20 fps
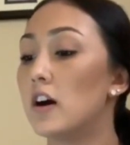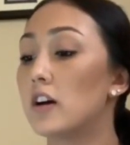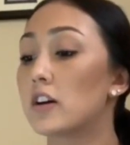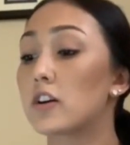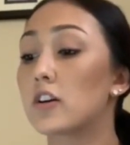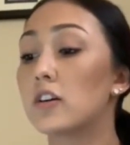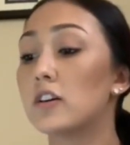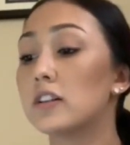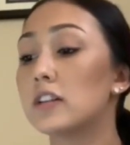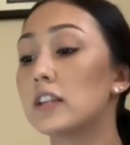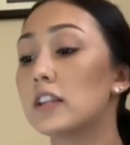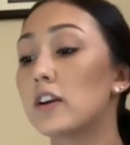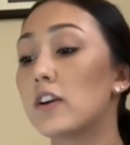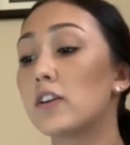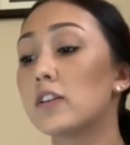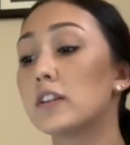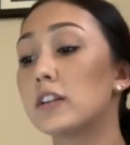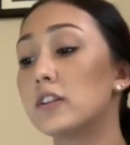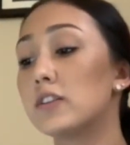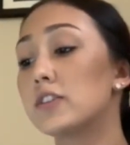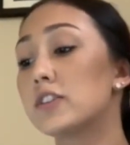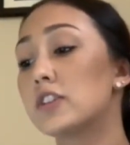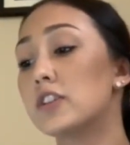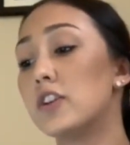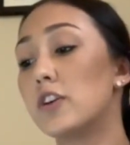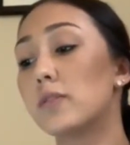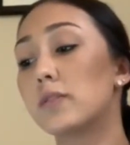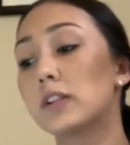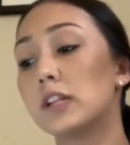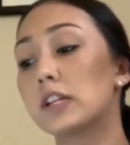currently there are little to
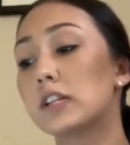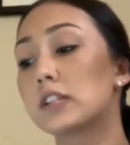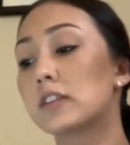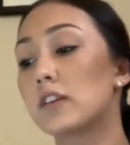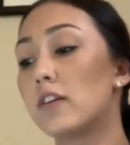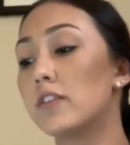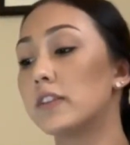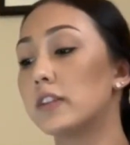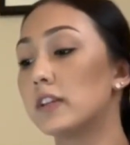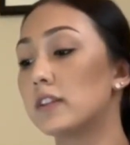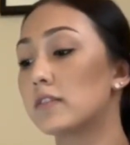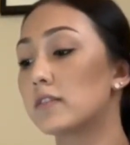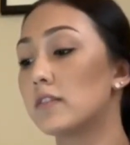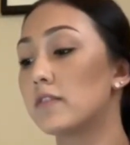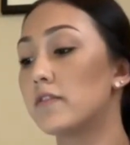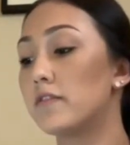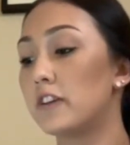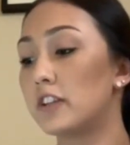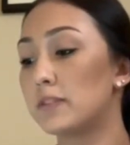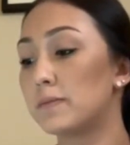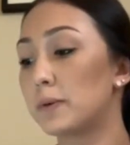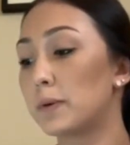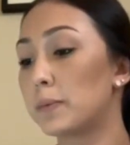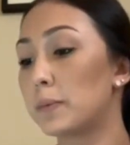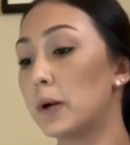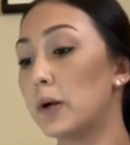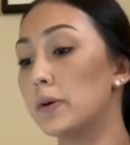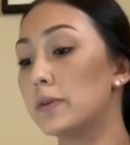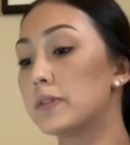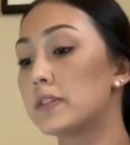no clicks on links on Facebook
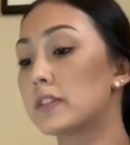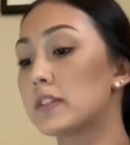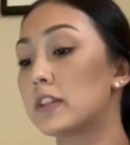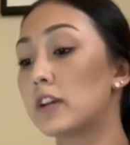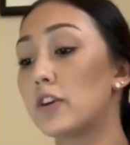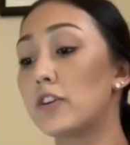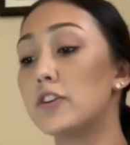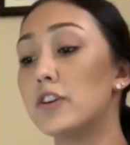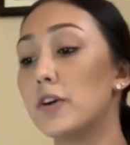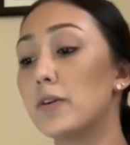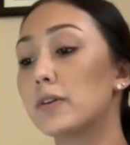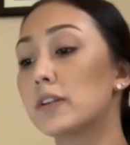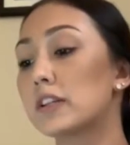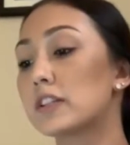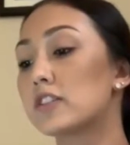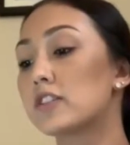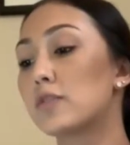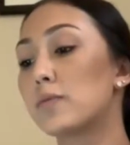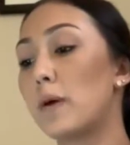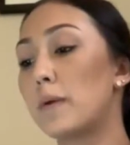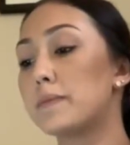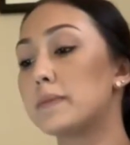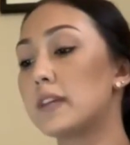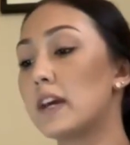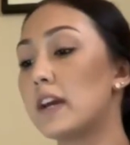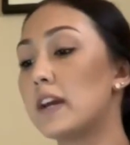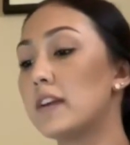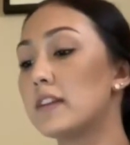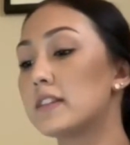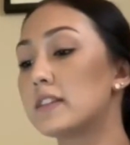posts. There are no clicks to
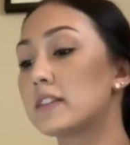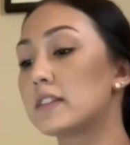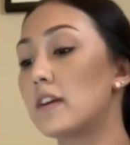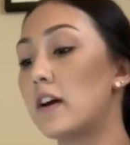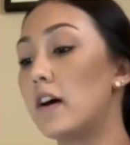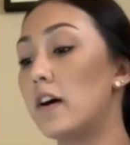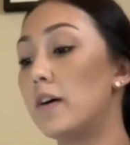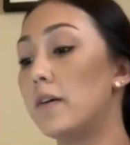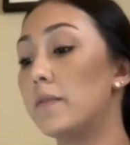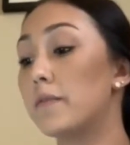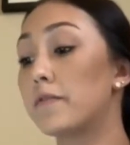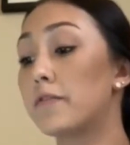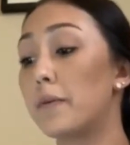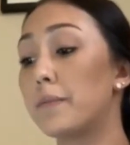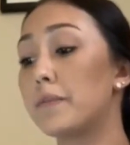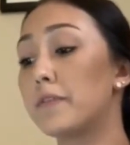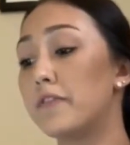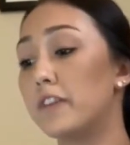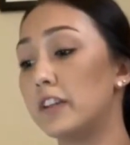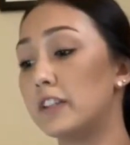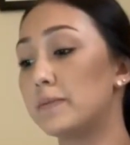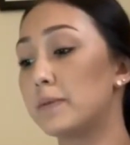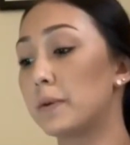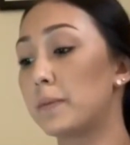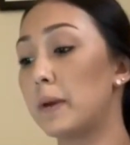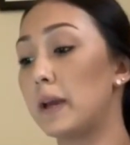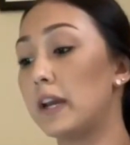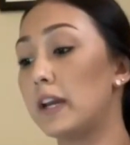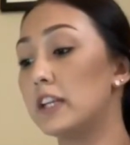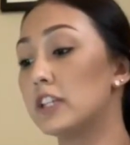websites from the Facebook
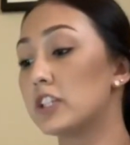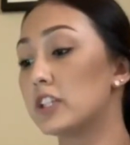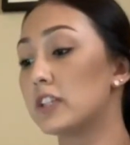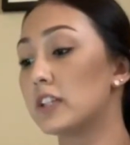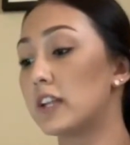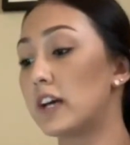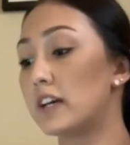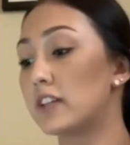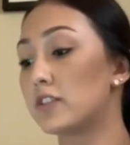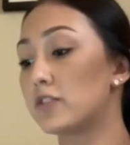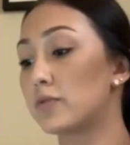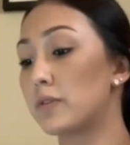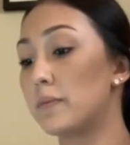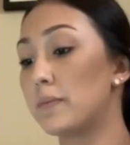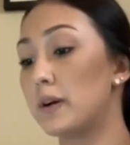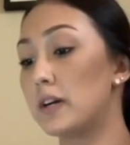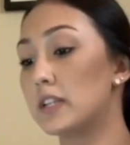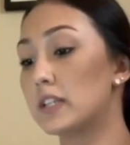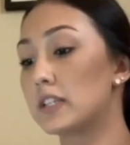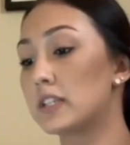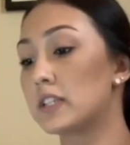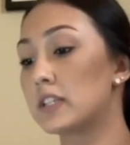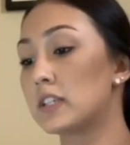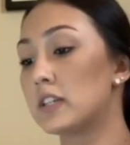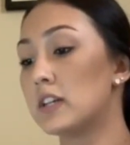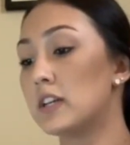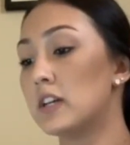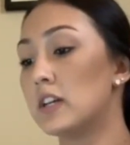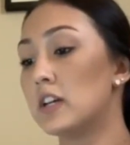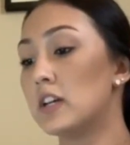page in the last 3 months.
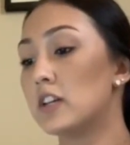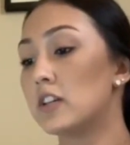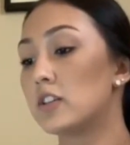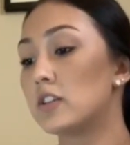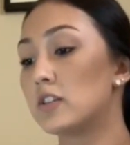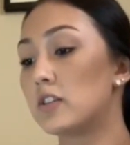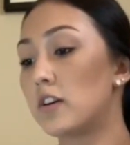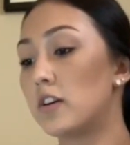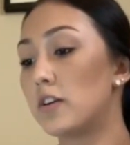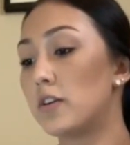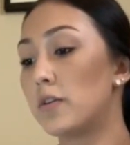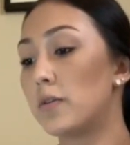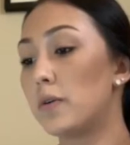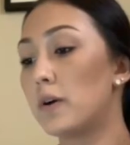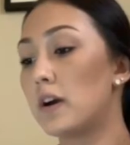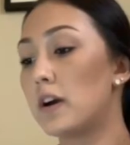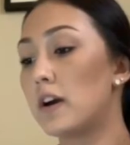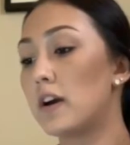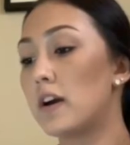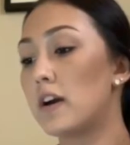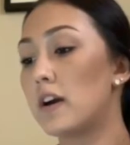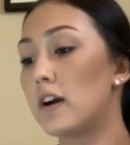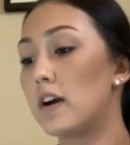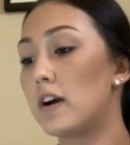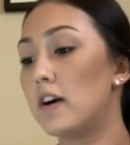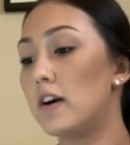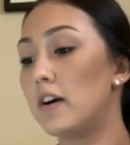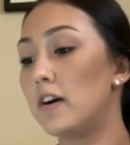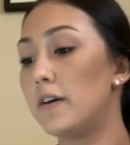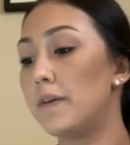So
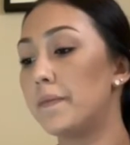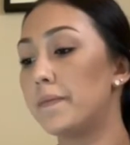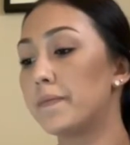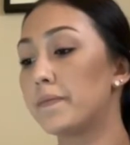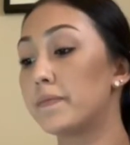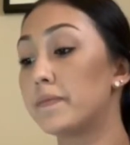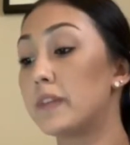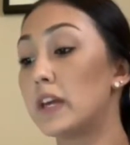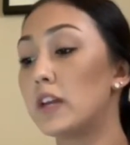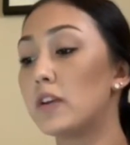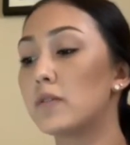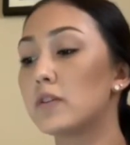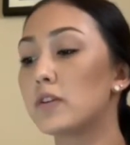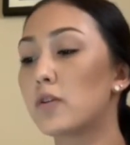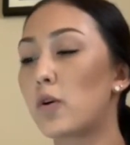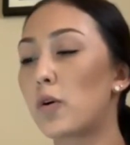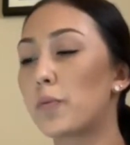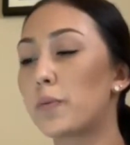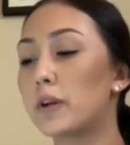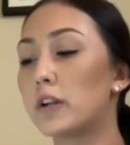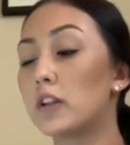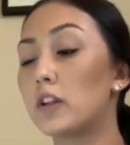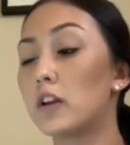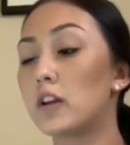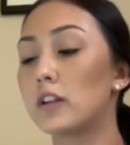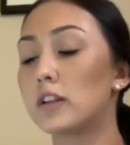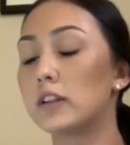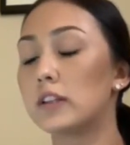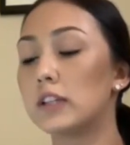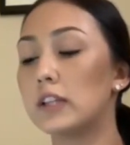they don't incorporate a lot of
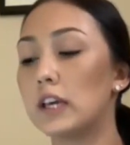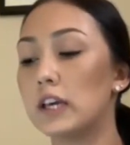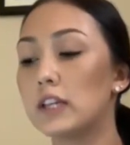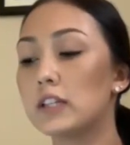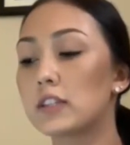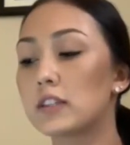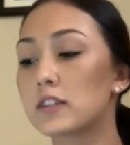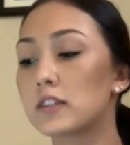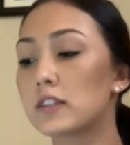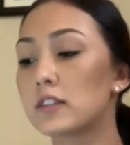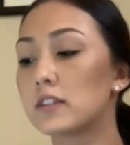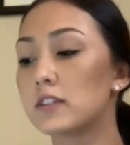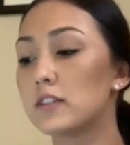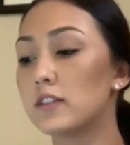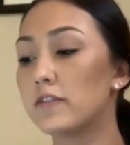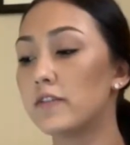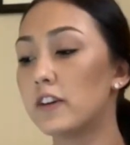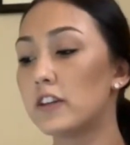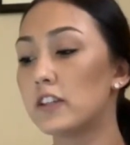links to